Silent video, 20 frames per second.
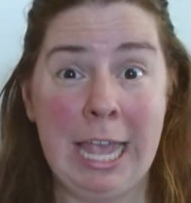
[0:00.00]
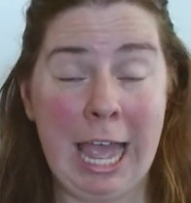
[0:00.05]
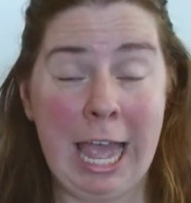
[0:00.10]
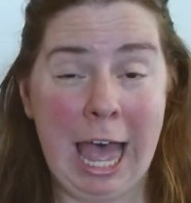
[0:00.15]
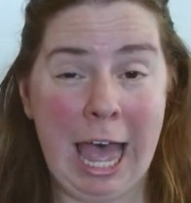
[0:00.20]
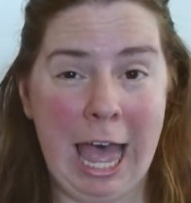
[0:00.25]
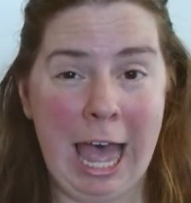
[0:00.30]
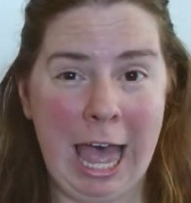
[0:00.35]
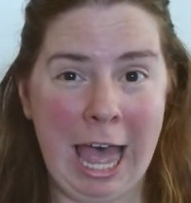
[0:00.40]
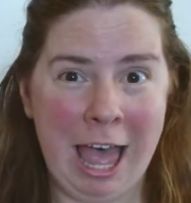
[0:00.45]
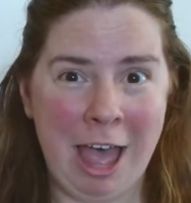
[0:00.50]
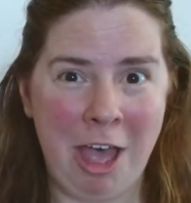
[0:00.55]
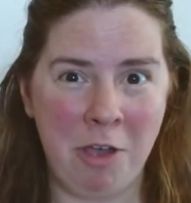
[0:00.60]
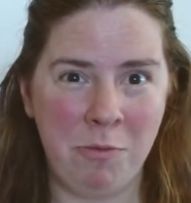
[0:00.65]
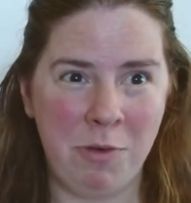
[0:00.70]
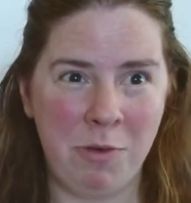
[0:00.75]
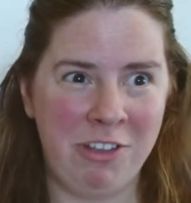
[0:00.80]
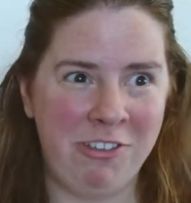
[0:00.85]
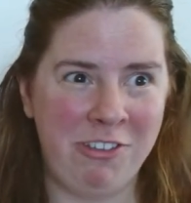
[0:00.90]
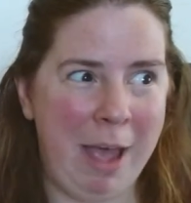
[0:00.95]
uh,
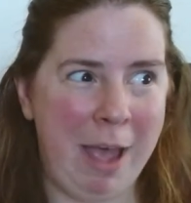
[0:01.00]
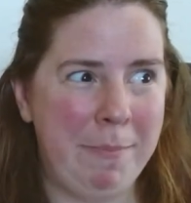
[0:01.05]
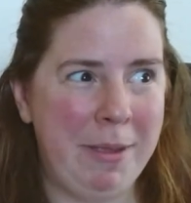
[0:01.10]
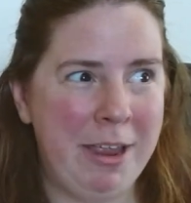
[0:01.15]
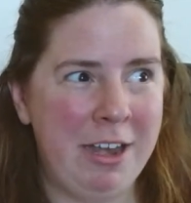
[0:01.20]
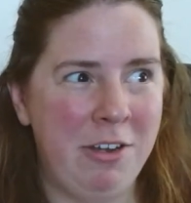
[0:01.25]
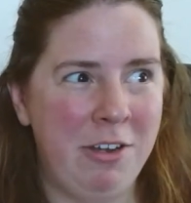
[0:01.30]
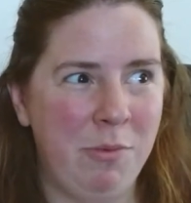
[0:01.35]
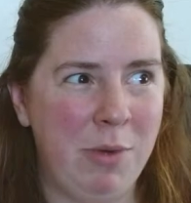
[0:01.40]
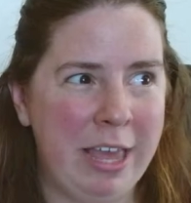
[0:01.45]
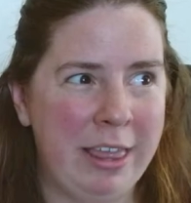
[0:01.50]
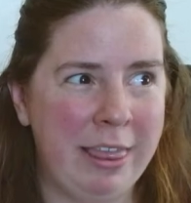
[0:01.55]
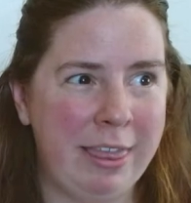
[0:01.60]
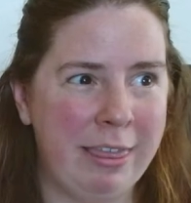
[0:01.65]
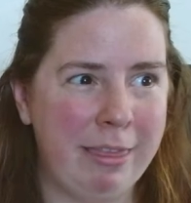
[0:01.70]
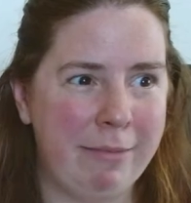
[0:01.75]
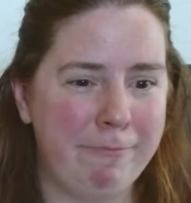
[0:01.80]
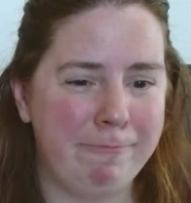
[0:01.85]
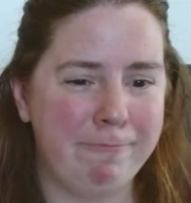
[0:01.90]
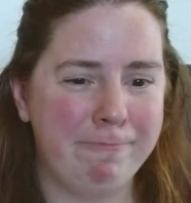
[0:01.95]
which happened with
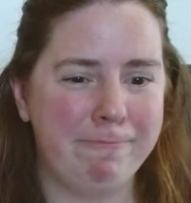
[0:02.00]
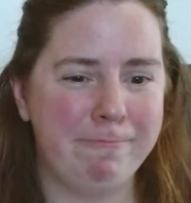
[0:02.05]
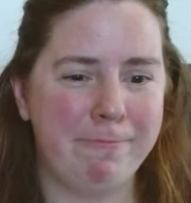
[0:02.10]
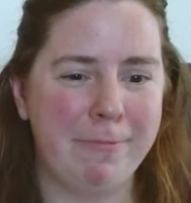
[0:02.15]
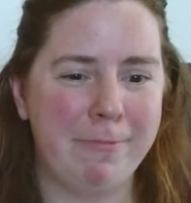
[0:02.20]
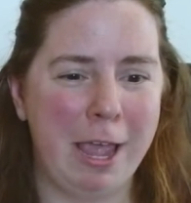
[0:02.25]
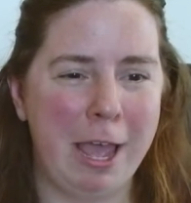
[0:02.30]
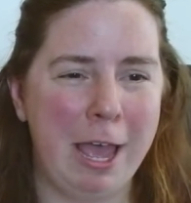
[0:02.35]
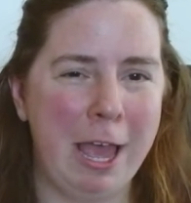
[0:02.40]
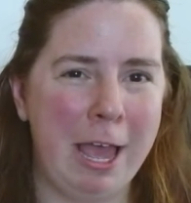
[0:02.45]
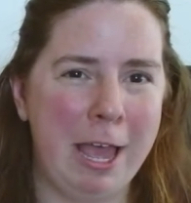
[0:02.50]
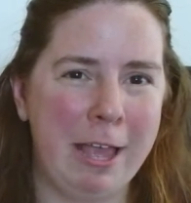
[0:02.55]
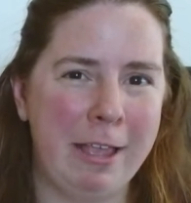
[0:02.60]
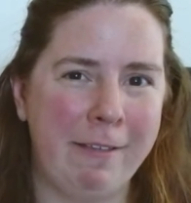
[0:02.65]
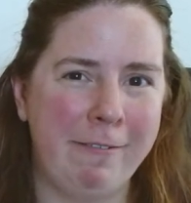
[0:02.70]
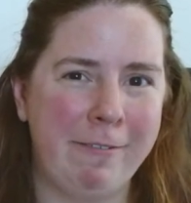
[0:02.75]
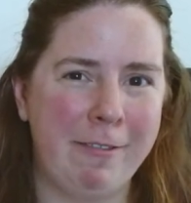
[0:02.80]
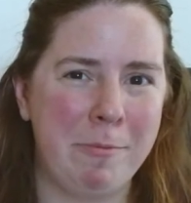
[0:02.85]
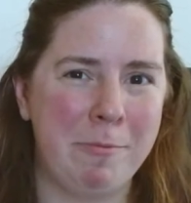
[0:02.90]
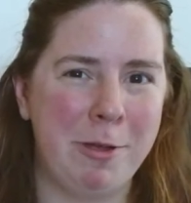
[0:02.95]
uh,
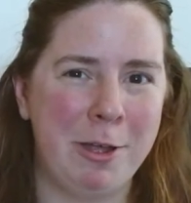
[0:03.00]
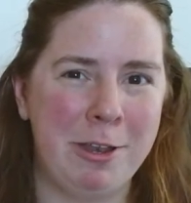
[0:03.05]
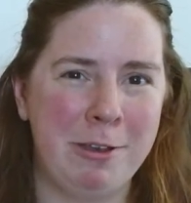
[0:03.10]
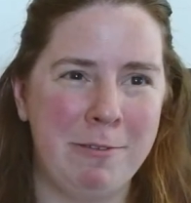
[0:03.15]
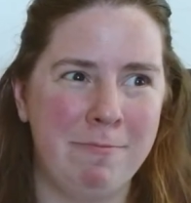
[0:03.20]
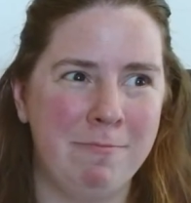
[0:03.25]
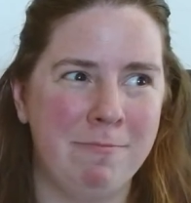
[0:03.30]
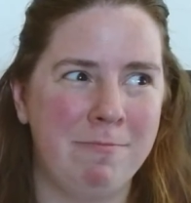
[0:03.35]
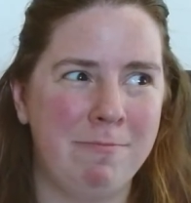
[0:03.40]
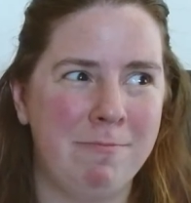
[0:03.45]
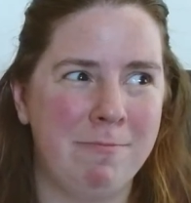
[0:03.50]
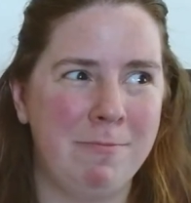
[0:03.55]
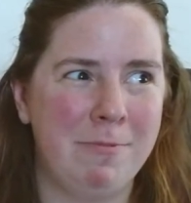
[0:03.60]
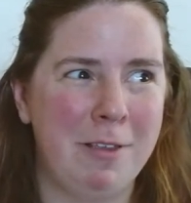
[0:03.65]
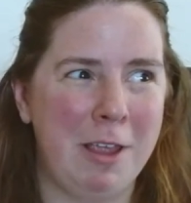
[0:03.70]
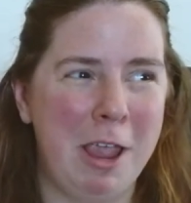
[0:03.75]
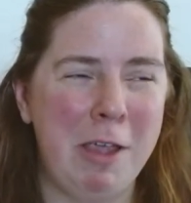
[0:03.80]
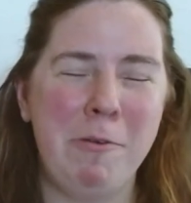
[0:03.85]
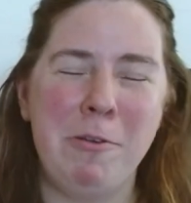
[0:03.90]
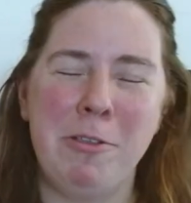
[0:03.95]
someone,
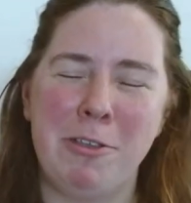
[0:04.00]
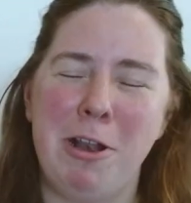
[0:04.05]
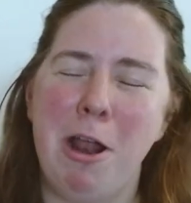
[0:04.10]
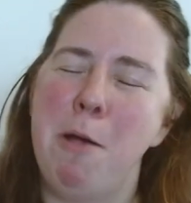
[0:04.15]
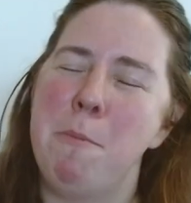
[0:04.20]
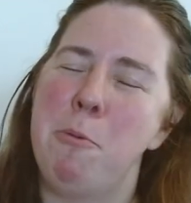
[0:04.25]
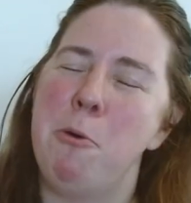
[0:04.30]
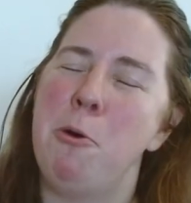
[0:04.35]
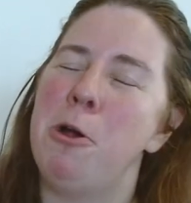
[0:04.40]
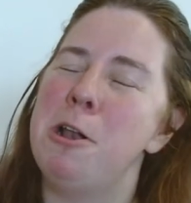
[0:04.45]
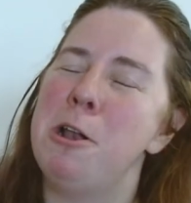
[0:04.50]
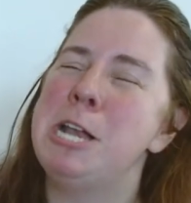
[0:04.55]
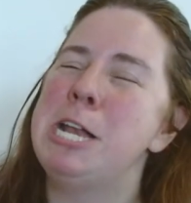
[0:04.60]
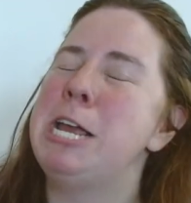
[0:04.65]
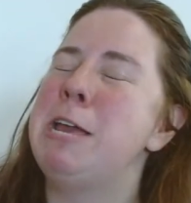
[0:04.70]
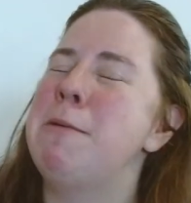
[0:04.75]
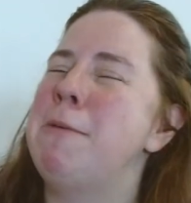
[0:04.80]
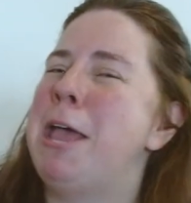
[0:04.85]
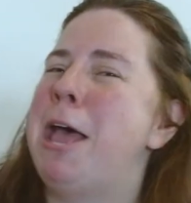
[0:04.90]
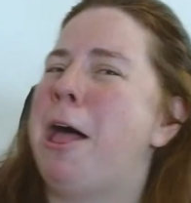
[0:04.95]
it was an important
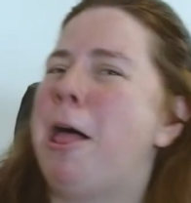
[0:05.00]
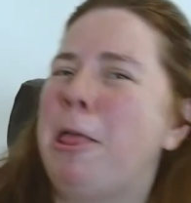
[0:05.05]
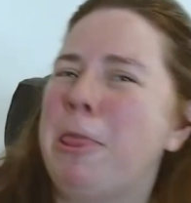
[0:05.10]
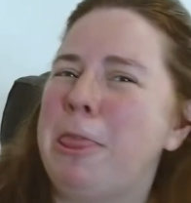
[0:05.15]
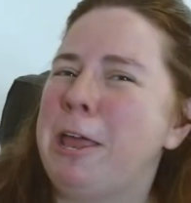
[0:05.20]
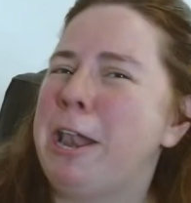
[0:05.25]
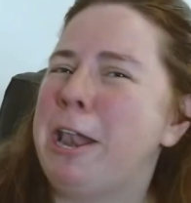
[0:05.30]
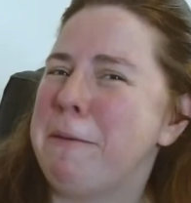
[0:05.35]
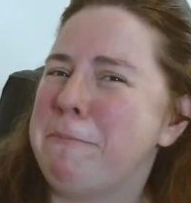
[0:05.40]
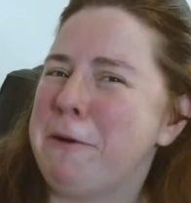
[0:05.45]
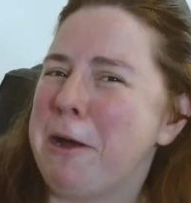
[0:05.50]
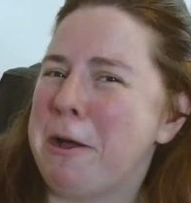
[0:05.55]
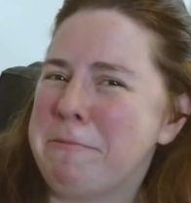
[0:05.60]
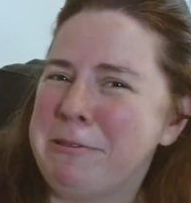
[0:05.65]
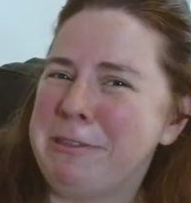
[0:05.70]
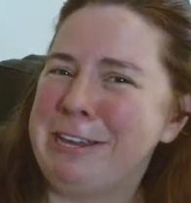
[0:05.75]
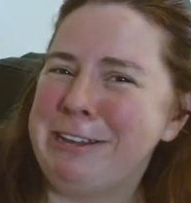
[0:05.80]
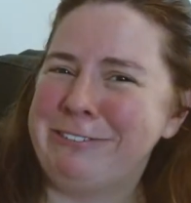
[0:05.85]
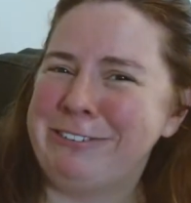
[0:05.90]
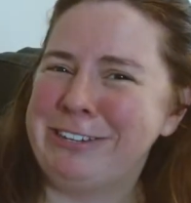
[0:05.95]
email that I
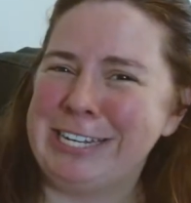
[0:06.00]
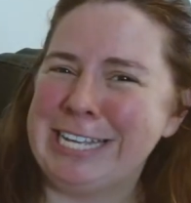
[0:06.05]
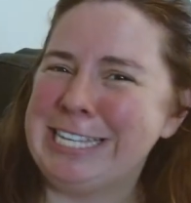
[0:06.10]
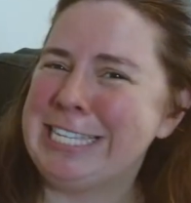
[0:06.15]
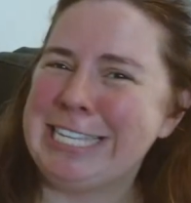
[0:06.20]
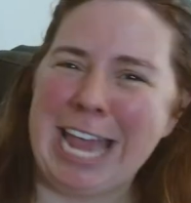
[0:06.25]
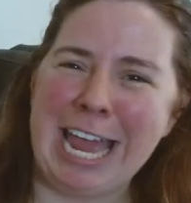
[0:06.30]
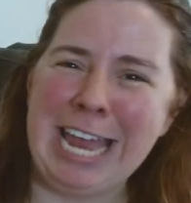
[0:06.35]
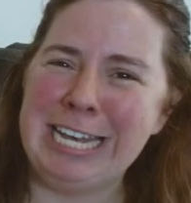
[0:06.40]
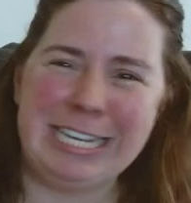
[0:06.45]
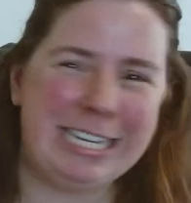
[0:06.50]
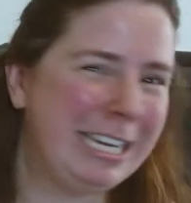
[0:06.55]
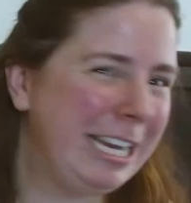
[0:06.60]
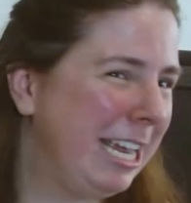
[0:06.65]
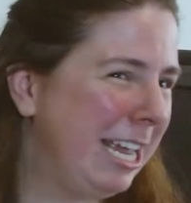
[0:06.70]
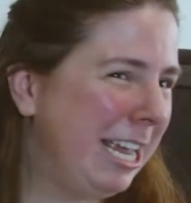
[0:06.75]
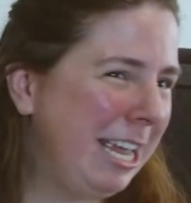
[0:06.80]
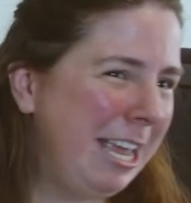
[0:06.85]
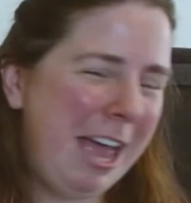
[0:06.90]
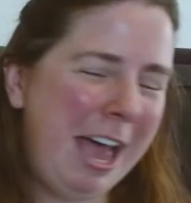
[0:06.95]
probably should have sent
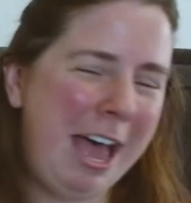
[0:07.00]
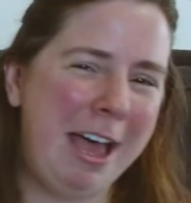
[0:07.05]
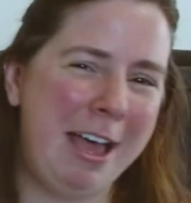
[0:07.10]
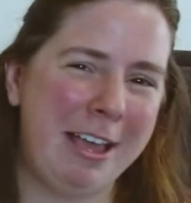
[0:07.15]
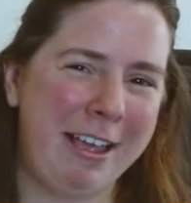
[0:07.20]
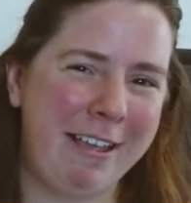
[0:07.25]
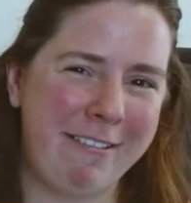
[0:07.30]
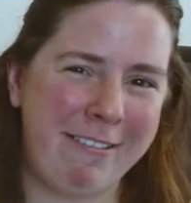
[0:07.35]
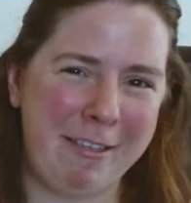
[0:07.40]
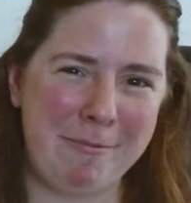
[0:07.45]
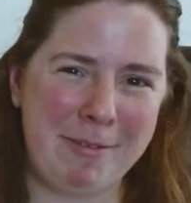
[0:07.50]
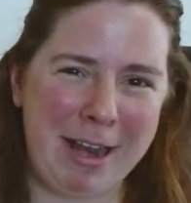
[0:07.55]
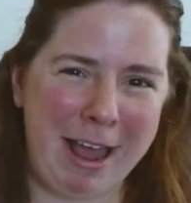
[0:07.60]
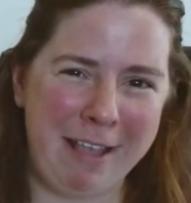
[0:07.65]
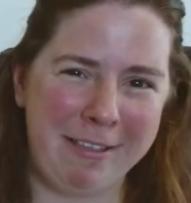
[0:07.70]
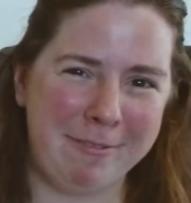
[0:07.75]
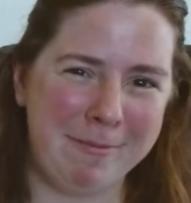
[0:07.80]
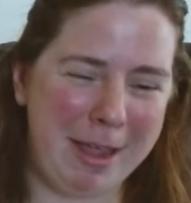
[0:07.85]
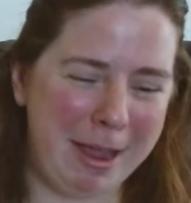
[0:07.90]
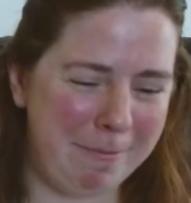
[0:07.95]
because uh, someone
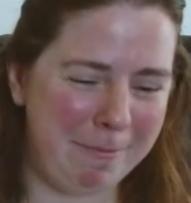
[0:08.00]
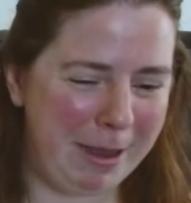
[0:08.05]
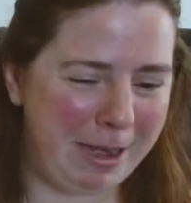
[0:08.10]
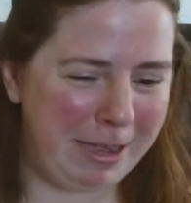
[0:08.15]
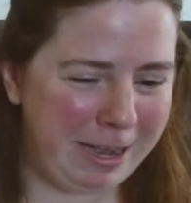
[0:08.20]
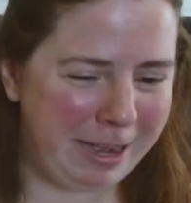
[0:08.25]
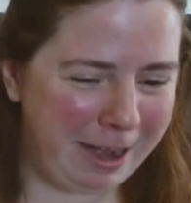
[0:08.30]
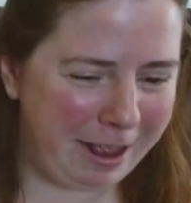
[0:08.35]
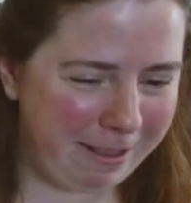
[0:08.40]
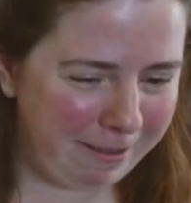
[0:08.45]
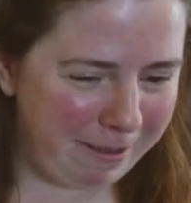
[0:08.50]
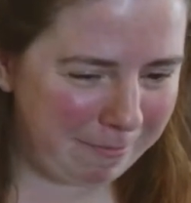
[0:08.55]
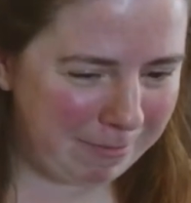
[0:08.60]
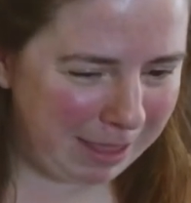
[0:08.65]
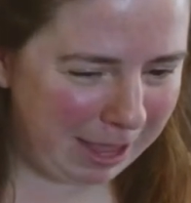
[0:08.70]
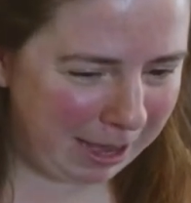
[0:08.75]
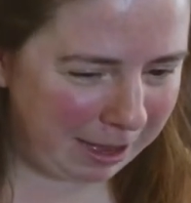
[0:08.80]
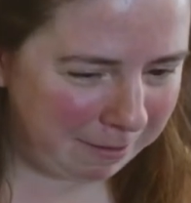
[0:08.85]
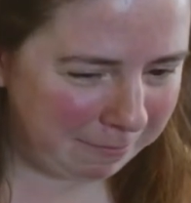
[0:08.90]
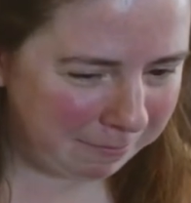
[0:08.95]
asked my opinion on
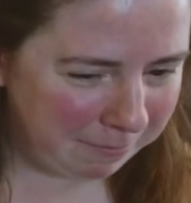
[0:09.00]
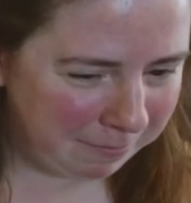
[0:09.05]
something.